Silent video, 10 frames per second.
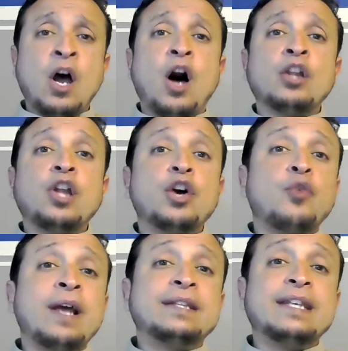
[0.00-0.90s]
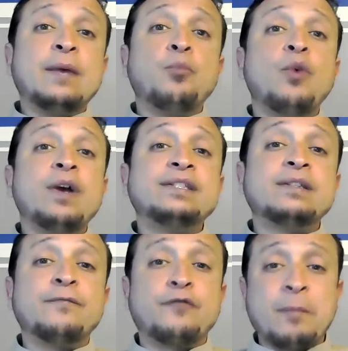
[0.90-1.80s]
Allah granted him
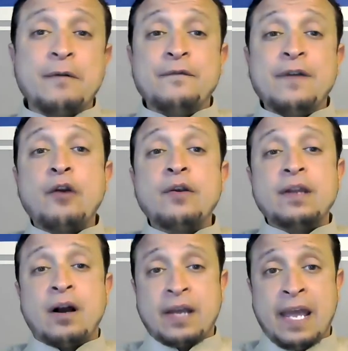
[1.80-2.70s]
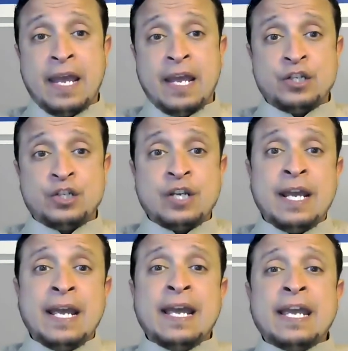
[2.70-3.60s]
wisdom from a very young age.
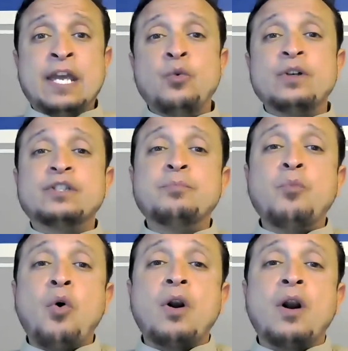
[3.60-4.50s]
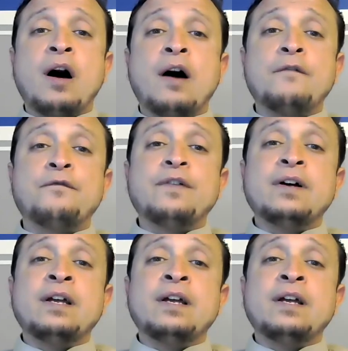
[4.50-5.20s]
He was more of